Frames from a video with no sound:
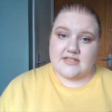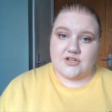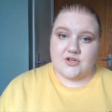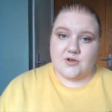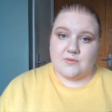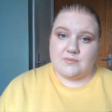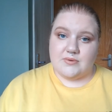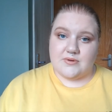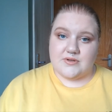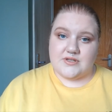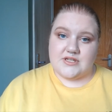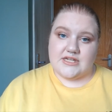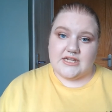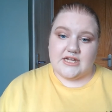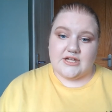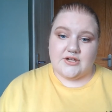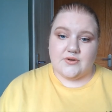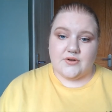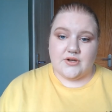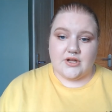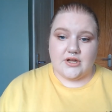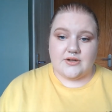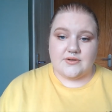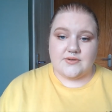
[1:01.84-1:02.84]
that you're putting in your
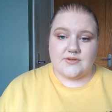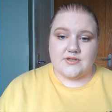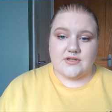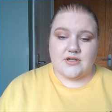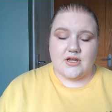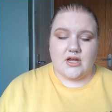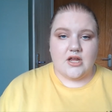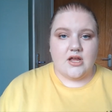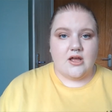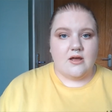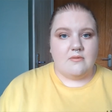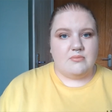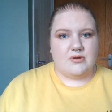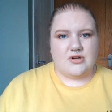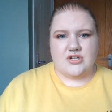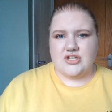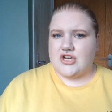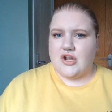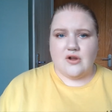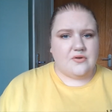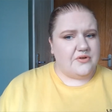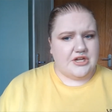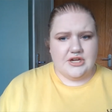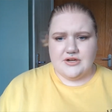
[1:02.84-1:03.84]
notes. But
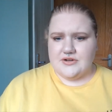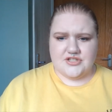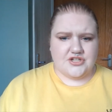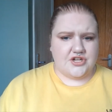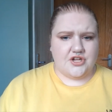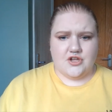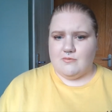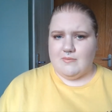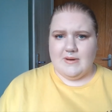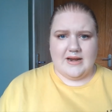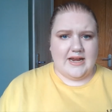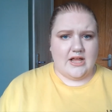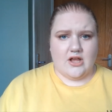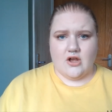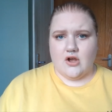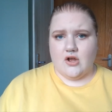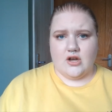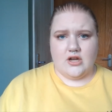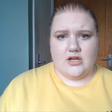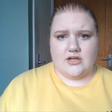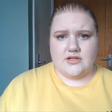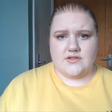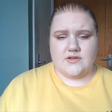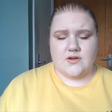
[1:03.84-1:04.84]
don't use too many
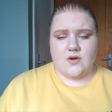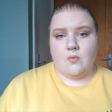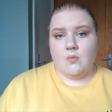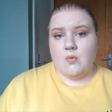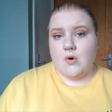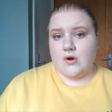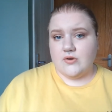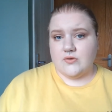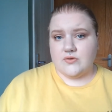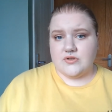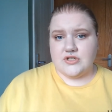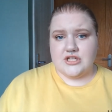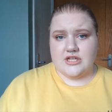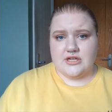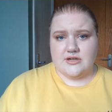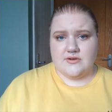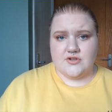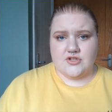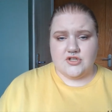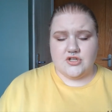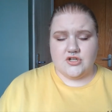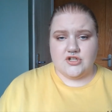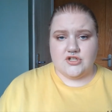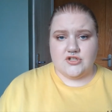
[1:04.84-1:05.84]
colours, 1 or 2
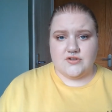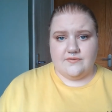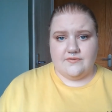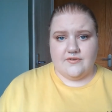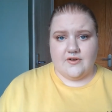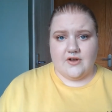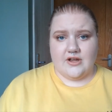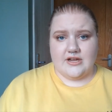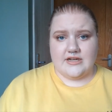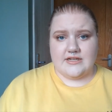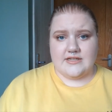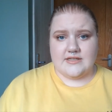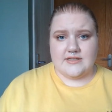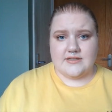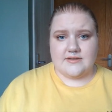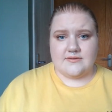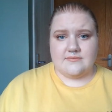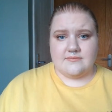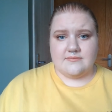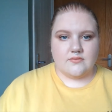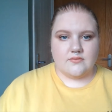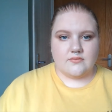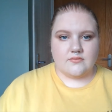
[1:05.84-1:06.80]
should suffice.